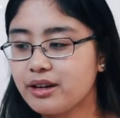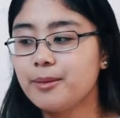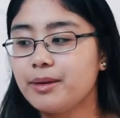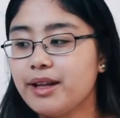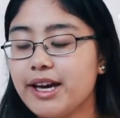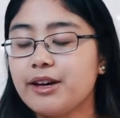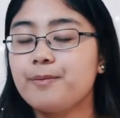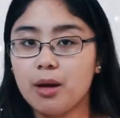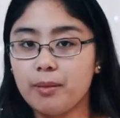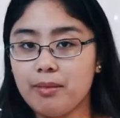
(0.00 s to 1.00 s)
But like,
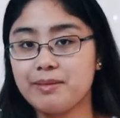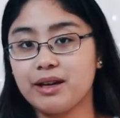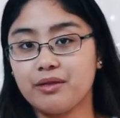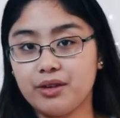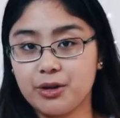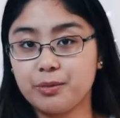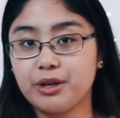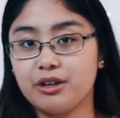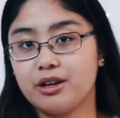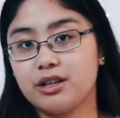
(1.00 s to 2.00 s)
I'll probably make a video
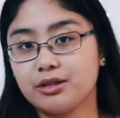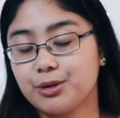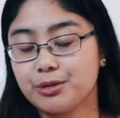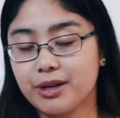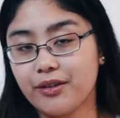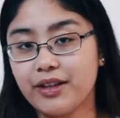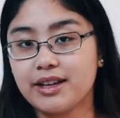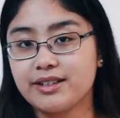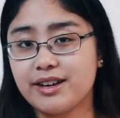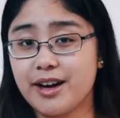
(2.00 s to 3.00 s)
periodically throughout
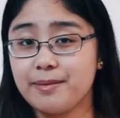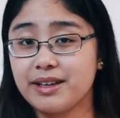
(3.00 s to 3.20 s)
that time,